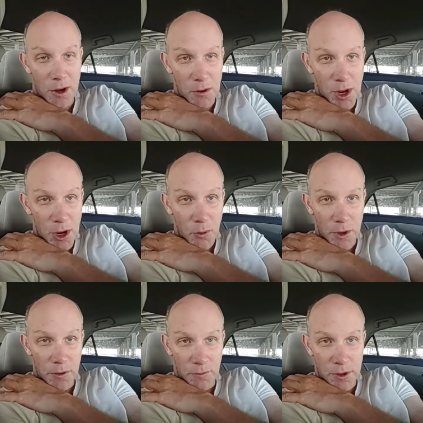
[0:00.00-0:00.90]
you know,
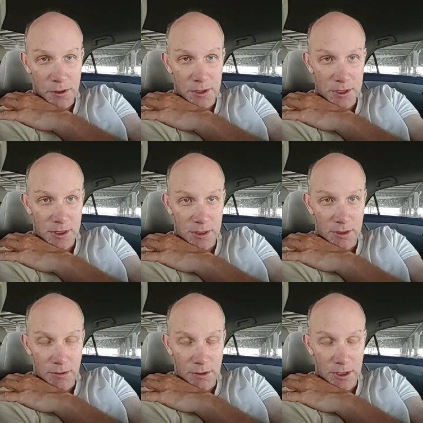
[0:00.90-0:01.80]
with with this
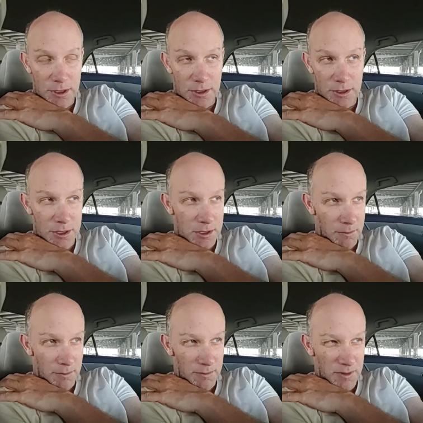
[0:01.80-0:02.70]
this this,
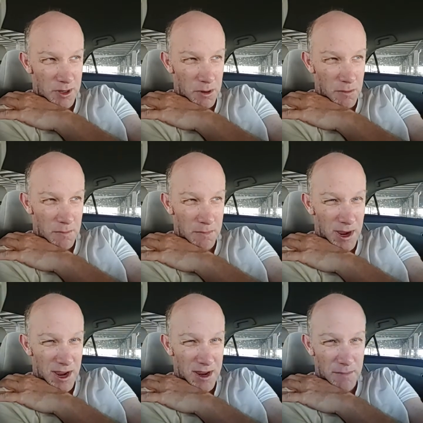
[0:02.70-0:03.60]
you know,
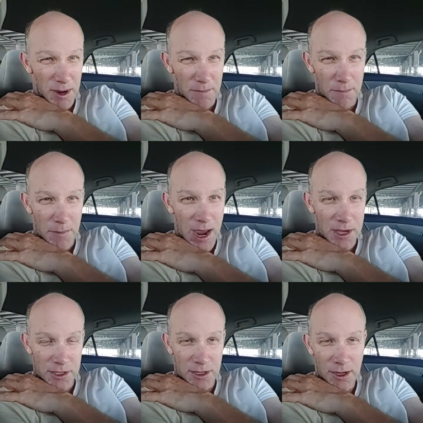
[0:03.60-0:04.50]
my my
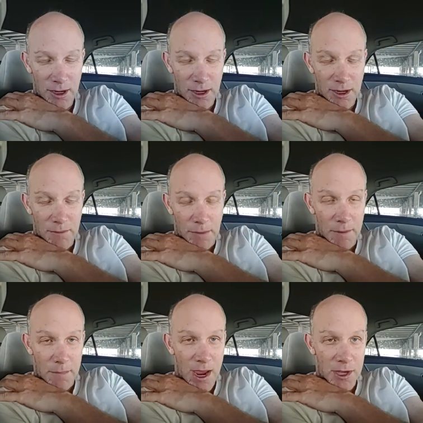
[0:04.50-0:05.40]
massed
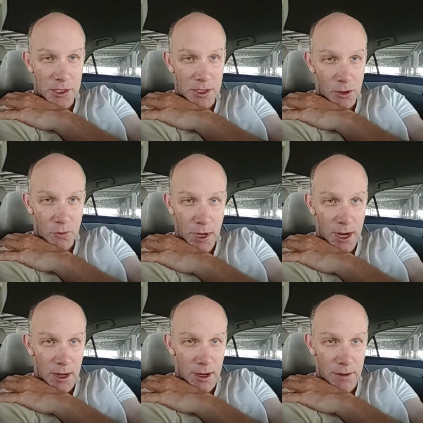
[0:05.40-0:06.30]
my mass
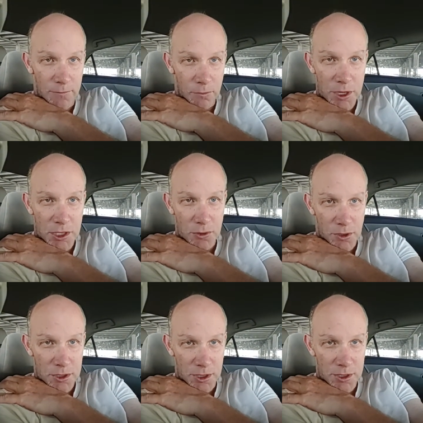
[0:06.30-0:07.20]
array of
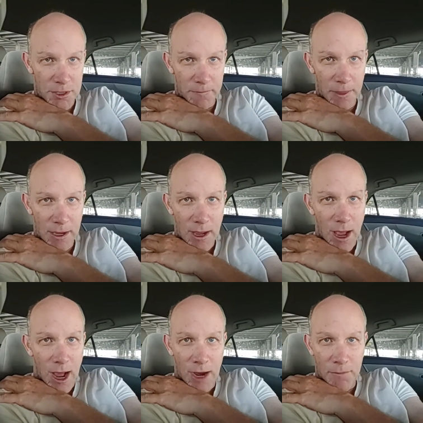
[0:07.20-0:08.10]
resources.
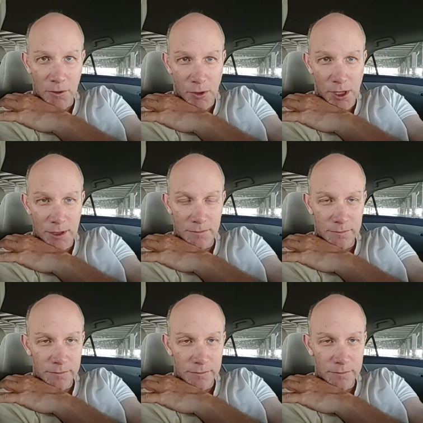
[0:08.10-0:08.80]
I'm the one